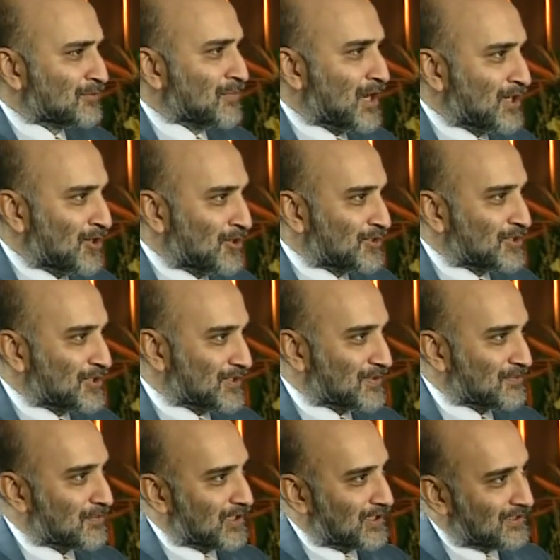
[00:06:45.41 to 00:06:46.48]
the
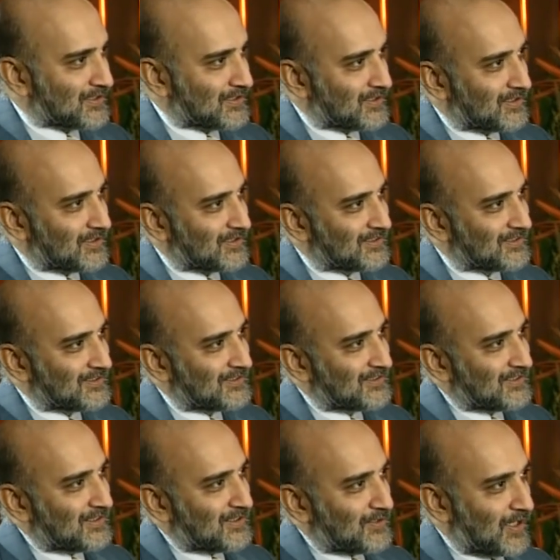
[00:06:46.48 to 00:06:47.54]
minorities being
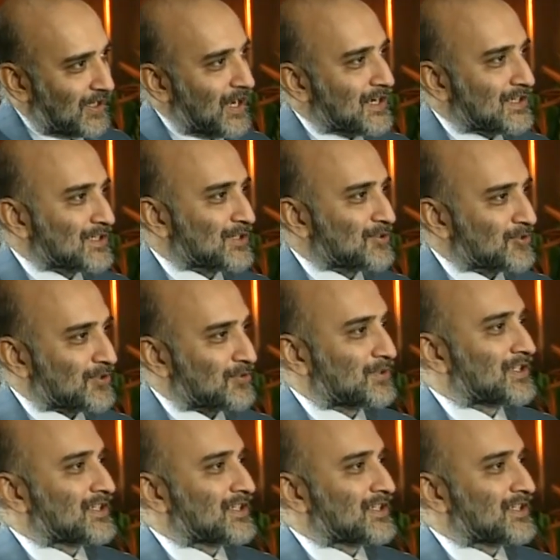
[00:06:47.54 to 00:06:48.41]
neglected, or shall we